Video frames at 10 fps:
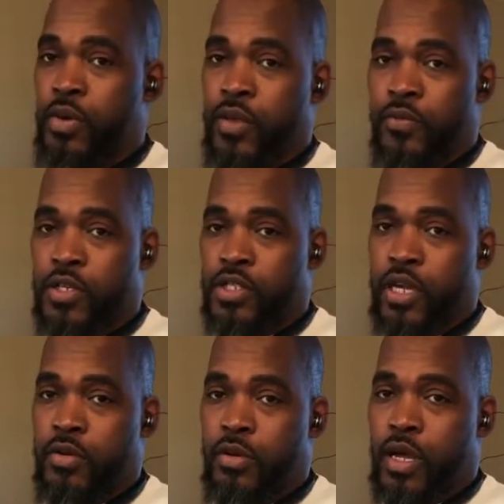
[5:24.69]

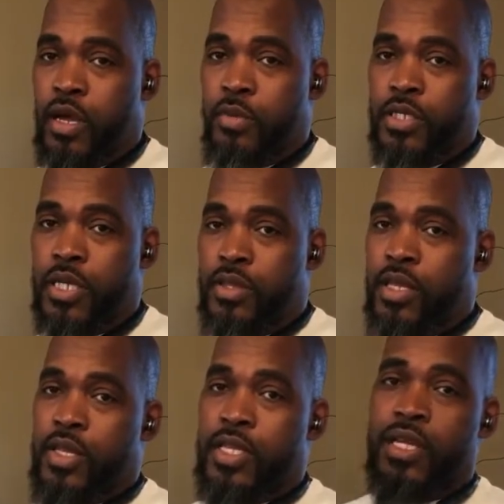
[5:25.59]
beneficiary because I
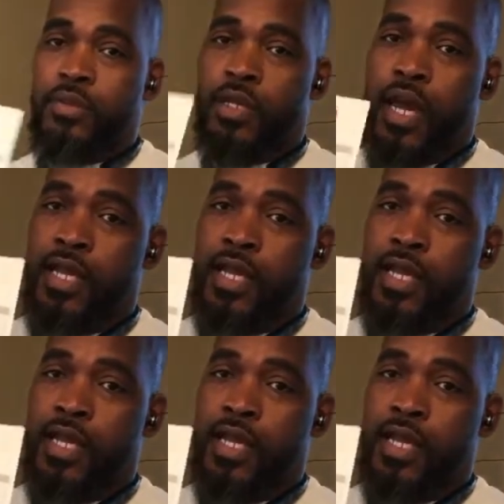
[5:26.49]
think that's something,